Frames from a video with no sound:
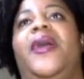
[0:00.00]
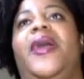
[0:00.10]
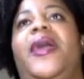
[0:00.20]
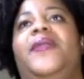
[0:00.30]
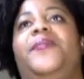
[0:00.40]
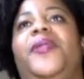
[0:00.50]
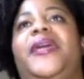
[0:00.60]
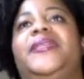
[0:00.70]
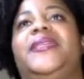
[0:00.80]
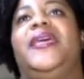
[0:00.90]
and
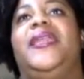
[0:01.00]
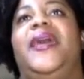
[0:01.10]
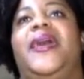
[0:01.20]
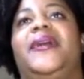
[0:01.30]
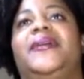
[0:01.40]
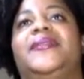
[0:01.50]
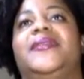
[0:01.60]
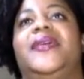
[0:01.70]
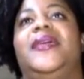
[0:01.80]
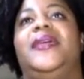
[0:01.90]
place an X
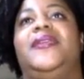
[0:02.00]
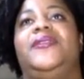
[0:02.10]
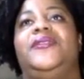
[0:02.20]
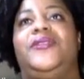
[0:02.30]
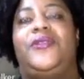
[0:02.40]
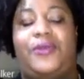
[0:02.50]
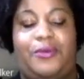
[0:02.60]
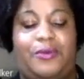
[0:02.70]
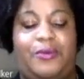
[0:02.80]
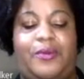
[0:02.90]

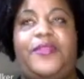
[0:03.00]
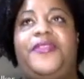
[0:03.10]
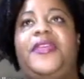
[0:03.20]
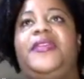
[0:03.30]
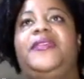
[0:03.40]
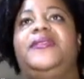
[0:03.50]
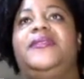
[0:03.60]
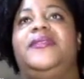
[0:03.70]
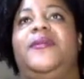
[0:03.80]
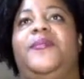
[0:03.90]
into
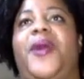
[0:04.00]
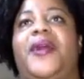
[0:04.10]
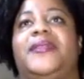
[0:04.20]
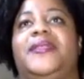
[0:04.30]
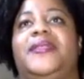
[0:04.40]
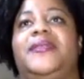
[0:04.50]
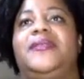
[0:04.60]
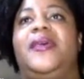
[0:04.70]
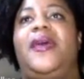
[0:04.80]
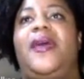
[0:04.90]
these
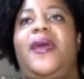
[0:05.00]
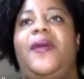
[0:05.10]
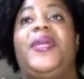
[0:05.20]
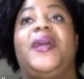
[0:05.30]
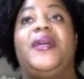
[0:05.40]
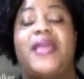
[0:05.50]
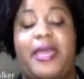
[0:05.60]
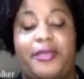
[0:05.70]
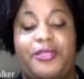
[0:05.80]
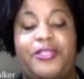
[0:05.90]
boxes because
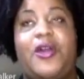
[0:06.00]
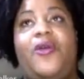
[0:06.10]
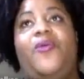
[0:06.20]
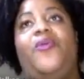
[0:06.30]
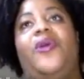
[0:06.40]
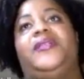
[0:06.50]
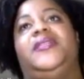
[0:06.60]
I don't want